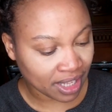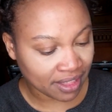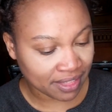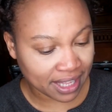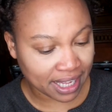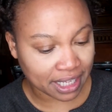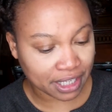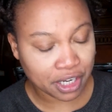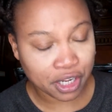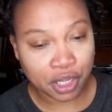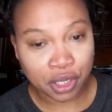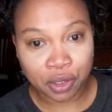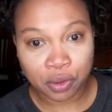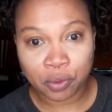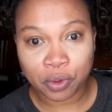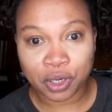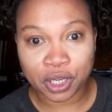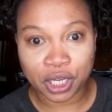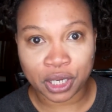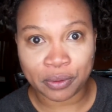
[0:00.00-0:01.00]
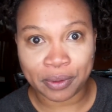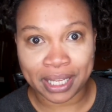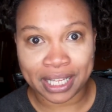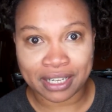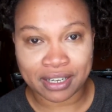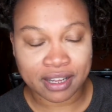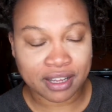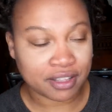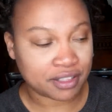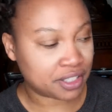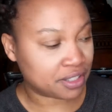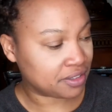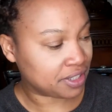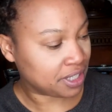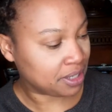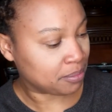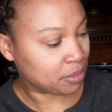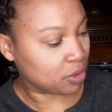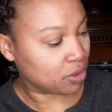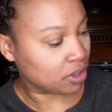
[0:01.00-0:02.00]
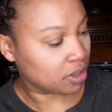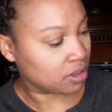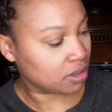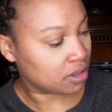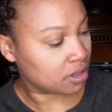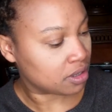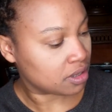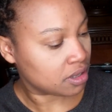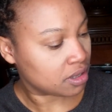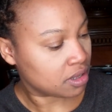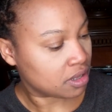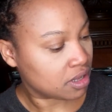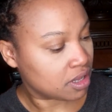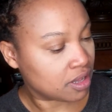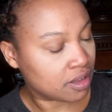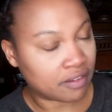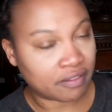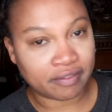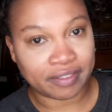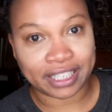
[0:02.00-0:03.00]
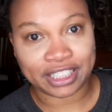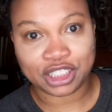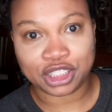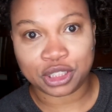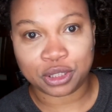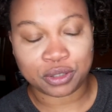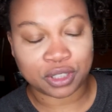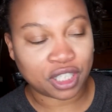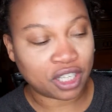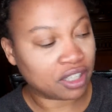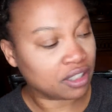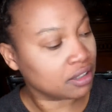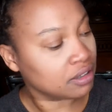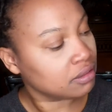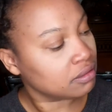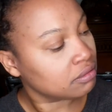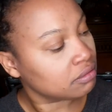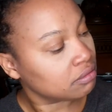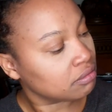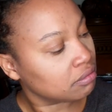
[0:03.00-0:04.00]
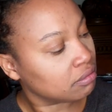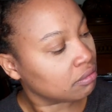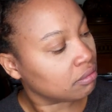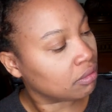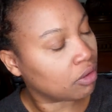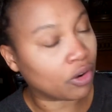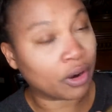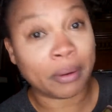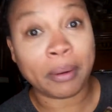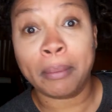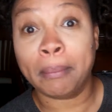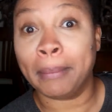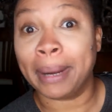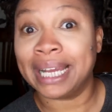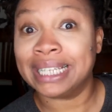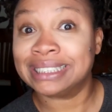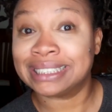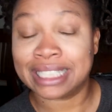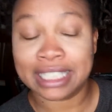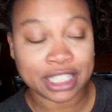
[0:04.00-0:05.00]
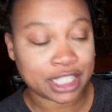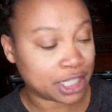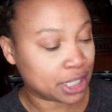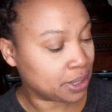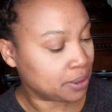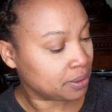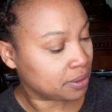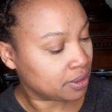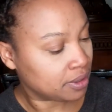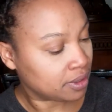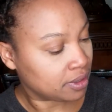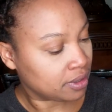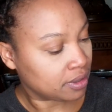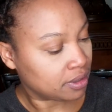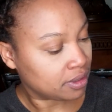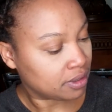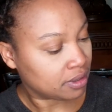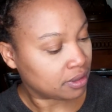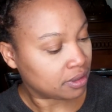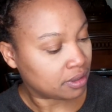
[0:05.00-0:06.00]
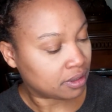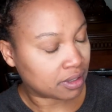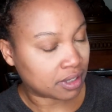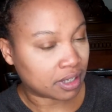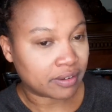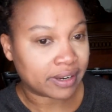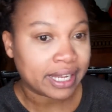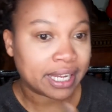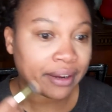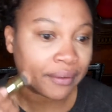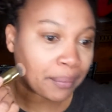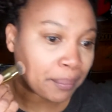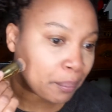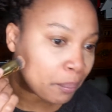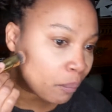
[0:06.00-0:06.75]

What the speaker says: Then we'll go in to the more flesh tone color, or my skin tone, here.